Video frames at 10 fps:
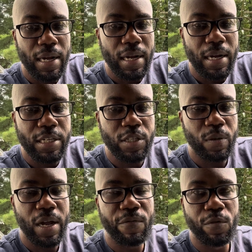I still
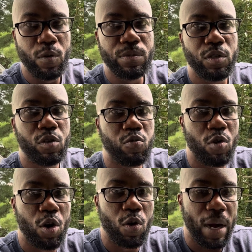have room to
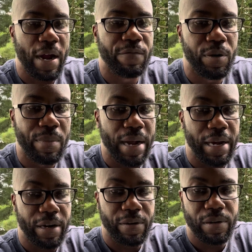grow after my
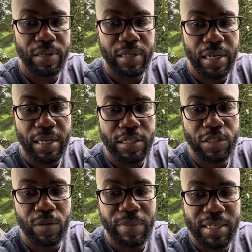era. And it
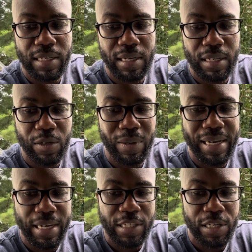still makes it a little
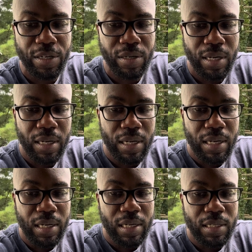easier
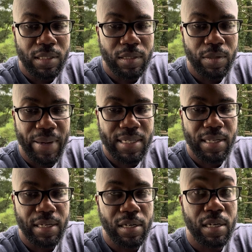to
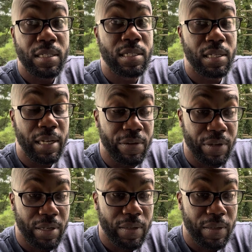basically sleeve it.